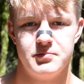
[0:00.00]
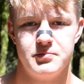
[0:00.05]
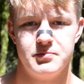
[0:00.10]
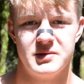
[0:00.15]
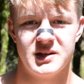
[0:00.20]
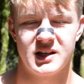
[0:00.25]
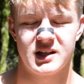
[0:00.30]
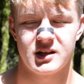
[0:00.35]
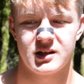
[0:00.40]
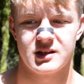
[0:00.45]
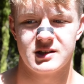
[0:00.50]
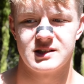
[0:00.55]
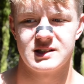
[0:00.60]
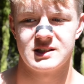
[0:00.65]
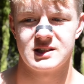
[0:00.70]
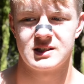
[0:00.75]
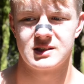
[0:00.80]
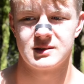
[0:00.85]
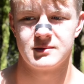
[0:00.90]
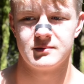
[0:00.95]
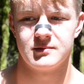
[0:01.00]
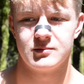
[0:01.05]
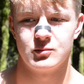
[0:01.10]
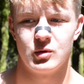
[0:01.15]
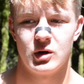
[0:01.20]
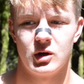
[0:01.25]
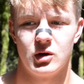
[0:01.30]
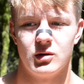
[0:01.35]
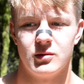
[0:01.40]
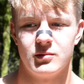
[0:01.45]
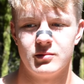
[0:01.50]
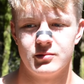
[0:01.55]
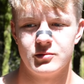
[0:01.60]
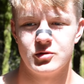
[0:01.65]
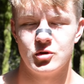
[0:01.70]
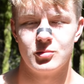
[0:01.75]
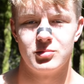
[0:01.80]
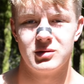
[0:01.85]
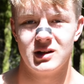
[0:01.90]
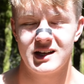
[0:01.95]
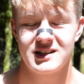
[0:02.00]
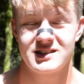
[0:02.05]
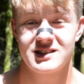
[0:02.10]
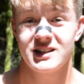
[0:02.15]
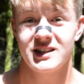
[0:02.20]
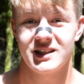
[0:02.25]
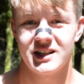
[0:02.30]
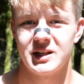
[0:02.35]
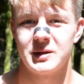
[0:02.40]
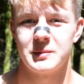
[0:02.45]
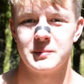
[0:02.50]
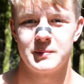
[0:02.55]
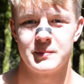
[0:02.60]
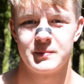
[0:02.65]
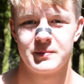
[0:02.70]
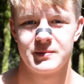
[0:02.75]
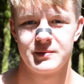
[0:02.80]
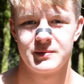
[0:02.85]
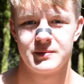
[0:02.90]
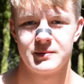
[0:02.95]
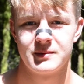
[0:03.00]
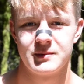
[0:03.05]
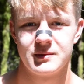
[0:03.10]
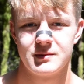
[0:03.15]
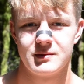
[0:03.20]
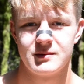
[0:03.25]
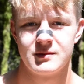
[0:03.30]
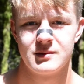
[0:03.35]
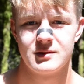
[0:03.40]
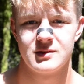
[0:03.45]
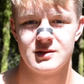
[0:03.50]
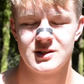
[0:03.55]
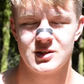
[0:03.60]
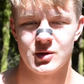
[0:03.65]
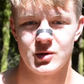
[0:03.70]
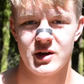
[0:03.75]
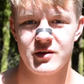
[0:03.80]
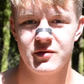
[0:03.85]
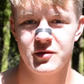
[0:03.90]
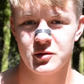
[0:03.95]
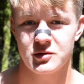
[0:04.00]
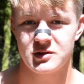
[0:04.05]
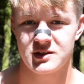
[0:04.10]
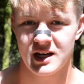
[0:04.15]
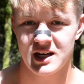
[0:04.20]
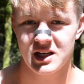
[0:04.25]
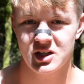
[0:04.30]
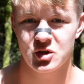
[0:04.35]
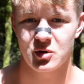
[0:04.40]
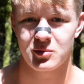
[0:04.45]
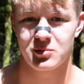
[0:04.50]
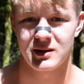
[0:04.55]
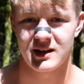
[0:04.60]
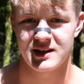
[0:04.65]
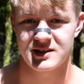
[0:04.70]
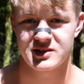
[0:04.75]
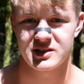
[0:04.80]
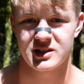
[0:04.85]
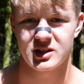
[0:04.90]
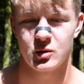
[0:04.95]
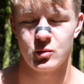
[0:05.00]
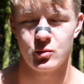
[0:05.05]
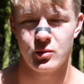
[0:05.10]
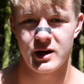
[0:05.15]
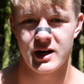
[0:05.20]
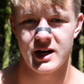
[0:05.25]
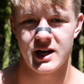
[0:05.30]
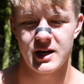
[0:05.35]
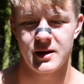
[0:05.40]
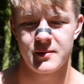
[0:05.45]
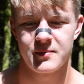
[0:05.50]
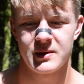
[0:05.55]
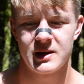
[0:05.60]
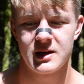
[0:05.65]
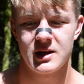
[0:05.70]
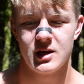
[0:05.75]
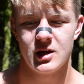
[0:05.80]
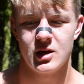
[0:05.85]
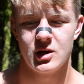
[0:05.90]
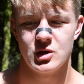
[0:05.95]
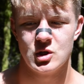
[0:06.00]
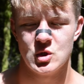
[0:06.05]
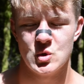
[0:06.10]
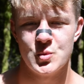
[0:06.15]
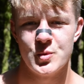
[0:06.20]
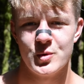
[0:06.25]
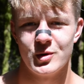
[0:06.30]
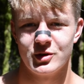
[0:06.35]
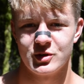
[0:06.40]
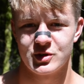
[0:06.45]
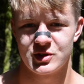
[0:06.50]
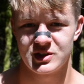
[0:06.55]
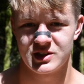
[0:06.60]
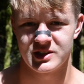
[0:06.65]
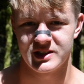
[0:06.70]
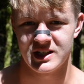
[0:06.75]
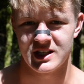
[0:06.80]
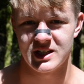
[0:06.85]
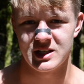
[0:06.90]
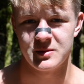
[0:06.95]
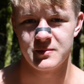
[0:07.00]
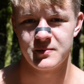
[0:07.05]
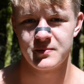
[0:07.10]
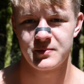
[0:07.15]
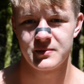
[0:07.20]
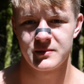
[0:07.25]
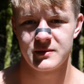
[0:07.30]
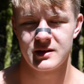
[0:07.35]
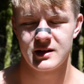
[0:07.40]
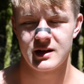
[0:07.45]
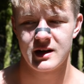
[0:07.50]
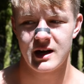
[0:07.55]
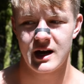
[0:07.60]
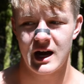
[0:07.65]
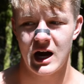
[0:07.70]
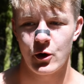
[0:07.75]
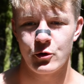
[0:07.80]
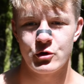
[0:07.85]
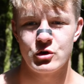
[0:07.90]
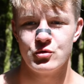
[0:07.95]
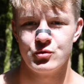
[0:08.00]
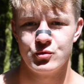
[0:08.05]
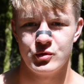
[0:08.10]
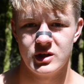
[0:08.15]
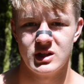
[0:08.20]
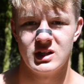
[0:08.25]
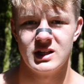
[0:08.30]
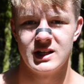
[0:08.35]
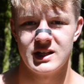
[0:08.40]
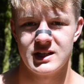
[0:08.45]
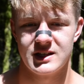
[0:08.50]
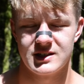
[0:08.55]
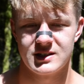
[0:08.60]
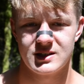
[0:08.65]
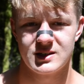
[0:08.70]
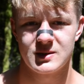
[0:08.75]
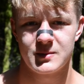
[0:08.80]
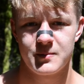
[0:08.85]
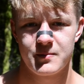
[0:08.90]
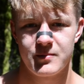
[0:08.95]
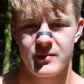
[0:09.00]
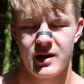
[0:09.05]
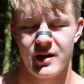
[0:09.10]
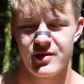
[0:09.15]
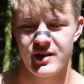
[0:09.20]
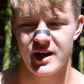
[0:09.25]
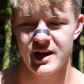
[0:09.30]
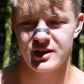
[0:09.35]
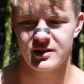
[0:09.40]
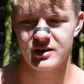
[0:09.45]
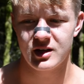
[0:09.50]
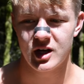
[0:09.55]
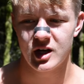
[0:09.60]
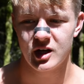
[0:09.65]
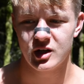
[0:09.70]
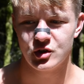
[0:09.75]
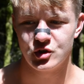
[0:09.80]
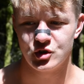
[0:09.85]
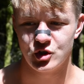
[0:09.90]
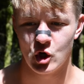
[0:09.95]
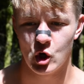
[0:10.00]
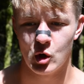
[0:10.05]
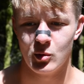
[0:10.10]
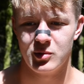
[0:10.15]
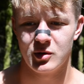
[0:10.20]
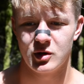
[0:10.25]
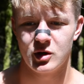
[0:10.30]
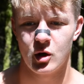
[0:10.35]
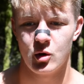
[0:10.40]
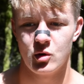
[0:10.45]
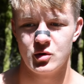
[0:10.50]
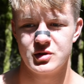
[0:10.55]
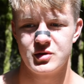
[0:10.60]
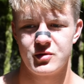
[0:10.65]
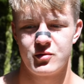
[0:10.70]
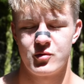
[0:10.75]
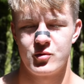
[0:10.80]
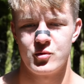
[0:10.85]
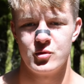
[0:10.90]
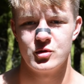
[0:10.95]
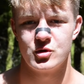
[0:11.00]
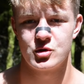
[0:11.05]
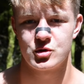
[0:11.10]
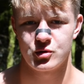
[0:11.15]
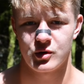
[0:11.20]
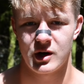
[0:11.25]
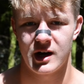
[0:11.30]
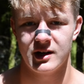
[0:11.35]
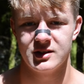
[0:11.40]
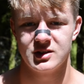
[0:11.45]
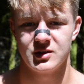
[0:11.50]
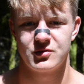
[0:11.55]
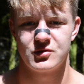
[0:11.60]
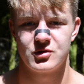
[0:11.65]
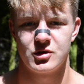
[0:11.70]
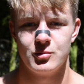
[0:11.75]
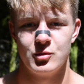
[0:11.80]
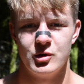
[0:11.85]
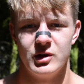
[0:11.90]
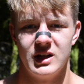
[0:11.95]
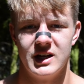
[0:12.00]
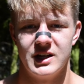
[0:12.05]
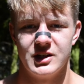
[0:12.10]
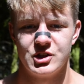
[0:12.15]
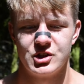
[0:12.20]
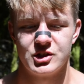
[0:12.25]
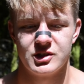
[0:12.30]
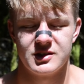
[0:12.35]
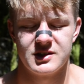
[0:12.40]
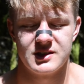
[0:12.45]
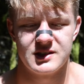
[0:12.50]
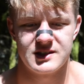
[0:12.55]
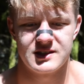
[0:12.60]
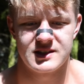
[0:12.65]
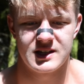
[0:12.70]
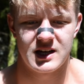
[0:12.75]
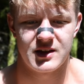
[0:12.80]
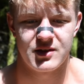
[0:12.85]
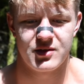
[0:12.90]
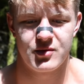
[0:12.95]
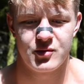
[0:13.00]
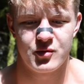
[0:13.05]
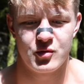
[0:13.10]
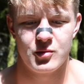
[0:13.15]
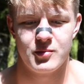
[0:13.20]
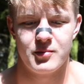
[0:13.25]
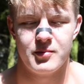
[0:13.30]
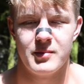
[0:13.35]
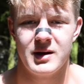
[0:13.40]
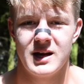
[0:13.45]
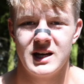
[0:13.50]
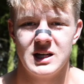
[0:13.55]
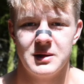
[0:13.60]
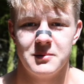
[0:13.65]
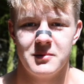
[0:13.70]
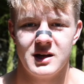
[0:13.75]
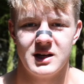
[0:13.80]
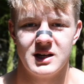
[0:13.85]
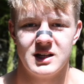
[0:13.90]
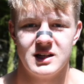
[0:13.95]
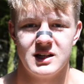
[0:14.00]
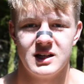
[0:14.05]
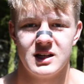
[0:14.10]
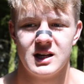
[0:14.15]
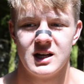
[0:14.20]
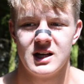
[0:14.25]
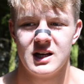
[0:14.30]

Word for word: because, well, you're blessing him. So if you take your blessing away, you will see how he really is. And then Job goes through trials of tribulations and through many, many